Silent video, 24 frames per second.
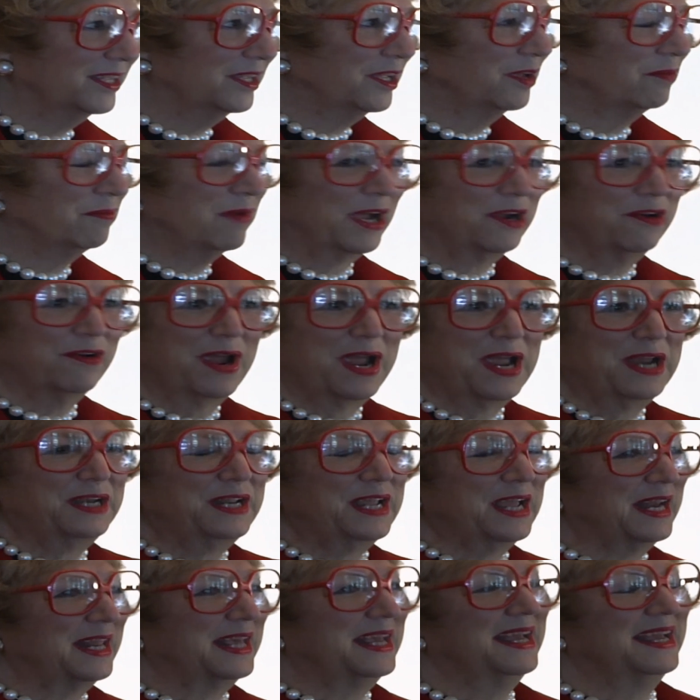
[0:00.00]
And my
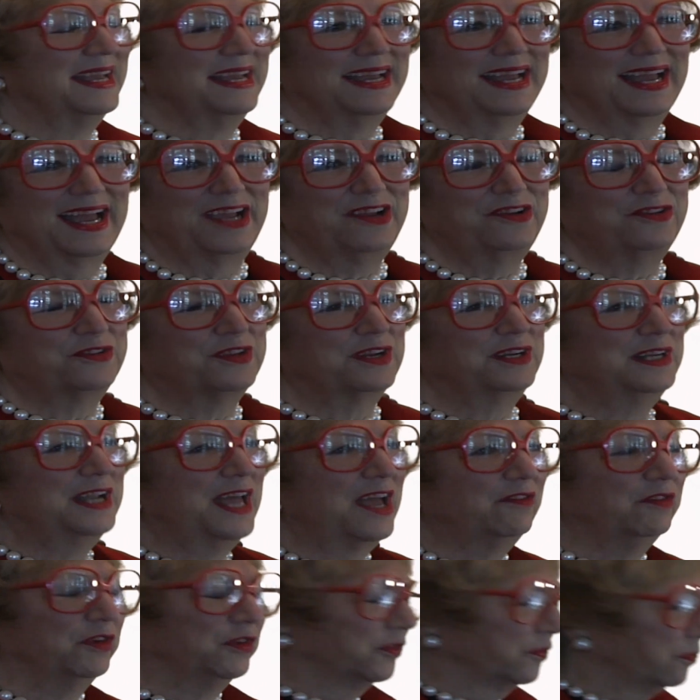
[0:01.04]
granddaddy, I used to
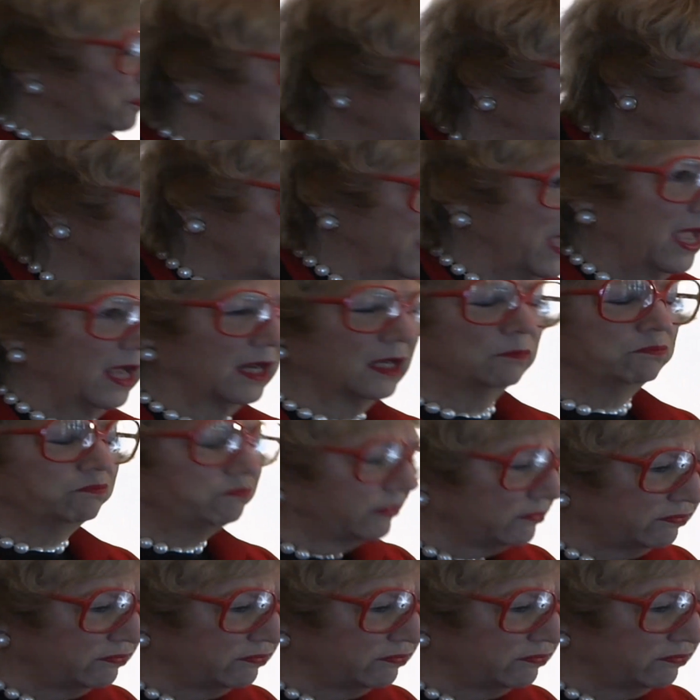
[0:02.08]
love him, spit tobacco.